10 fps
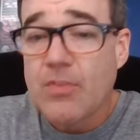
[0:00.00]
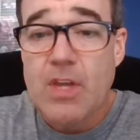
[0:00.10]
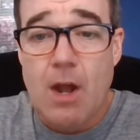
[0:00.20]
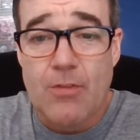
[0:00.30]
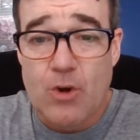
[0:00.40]

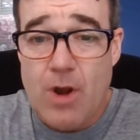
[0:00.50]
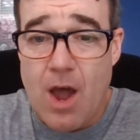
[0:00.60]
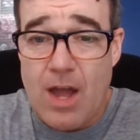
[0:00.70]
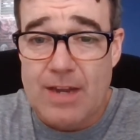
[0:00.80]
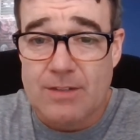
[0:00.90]
The other
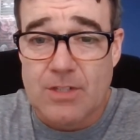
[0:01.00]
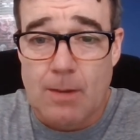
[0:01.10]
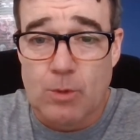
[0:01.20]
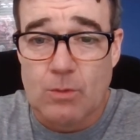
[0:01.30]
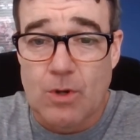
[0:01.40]

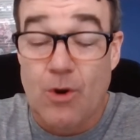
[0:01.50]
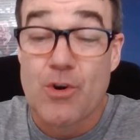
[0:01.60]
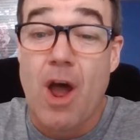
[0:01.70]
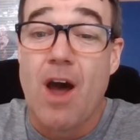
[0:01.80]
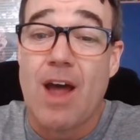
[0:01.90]

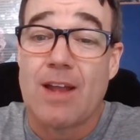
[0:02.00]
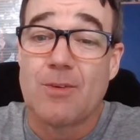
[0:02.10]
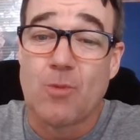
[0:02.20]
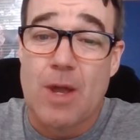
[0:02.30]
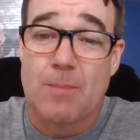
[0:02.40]

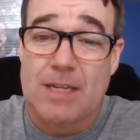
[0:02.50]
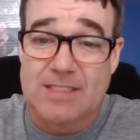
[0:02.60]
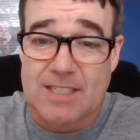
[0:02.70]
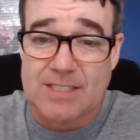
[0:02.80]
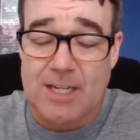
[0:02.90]
non-win by
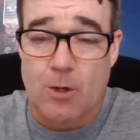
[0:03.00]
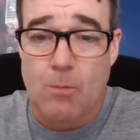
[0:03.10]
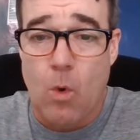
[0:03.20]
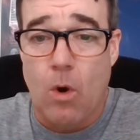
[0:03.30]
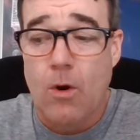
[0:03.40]
16 or
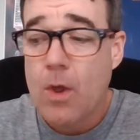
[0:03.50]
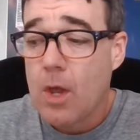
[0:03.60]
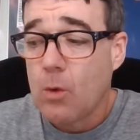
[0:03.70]
more